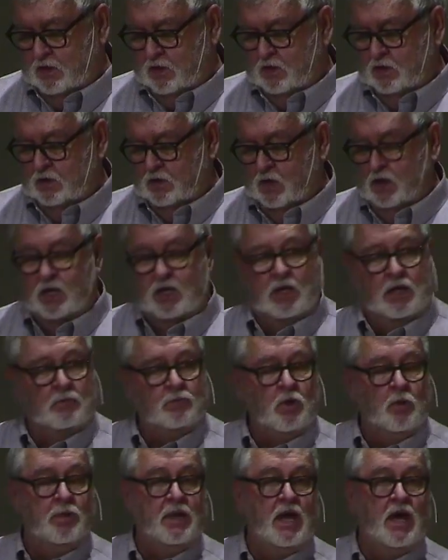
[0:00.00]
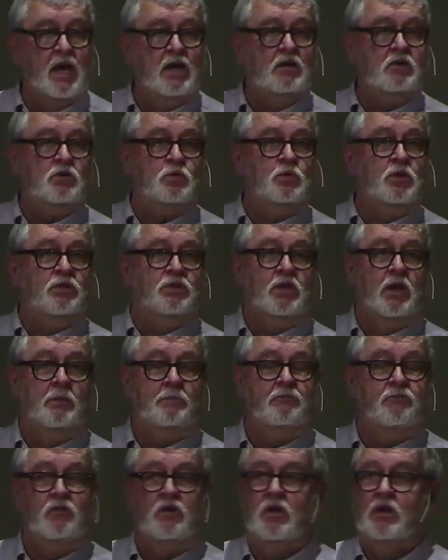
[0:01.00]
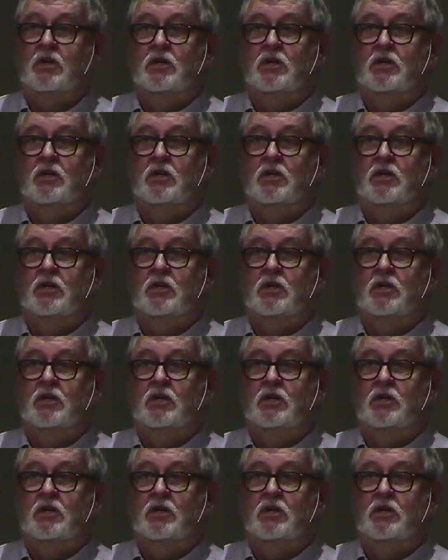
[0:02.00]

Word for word: And, I'm going to be honest with you up front,